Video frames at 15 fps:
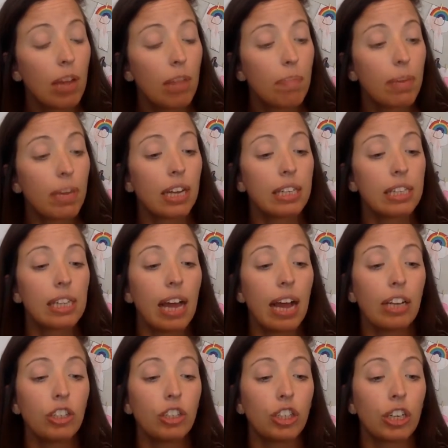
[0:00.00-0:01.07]
Because
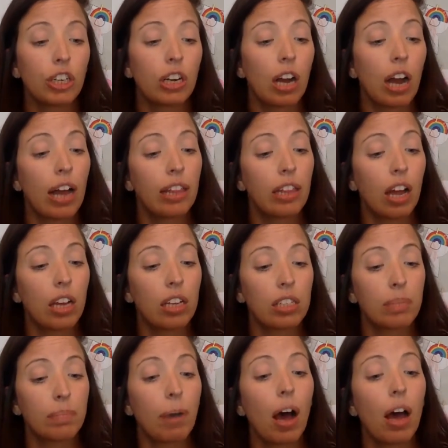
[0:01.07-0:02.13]
last year I lost
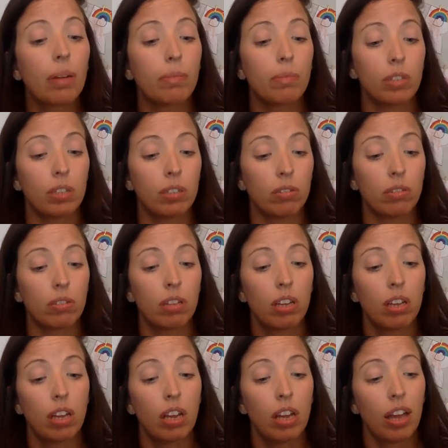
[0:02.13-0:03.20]
a bottom tooth,
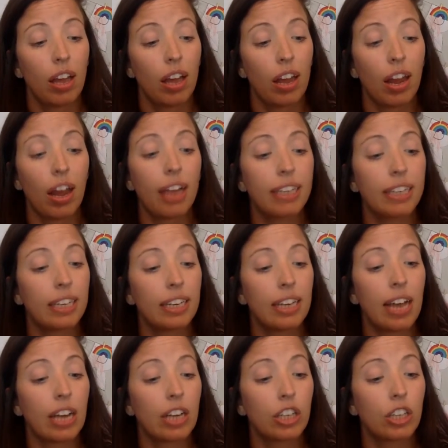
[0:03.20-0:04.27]
and I didn't
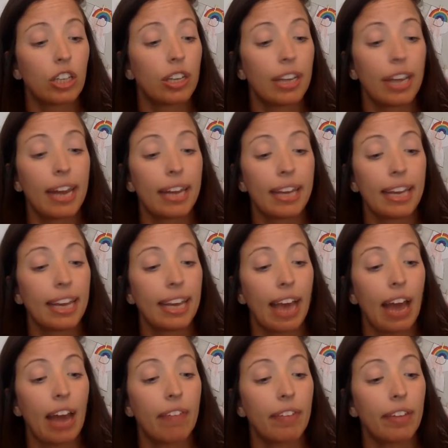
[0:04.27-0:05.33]
actually get a kick
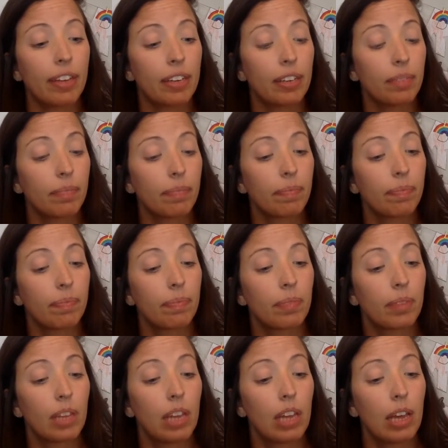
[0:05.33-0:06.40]
out of it.
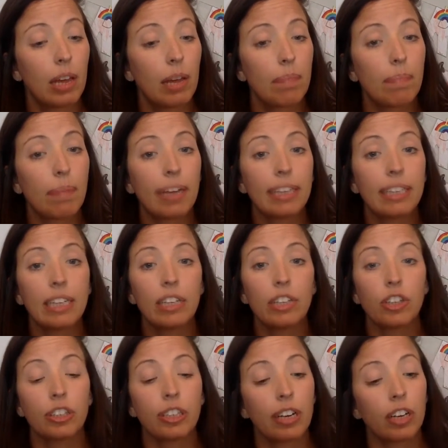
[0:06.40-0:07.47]
My
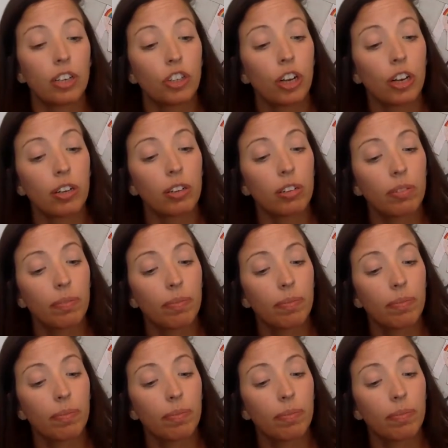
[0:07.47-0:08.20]
teacher did a chuckle.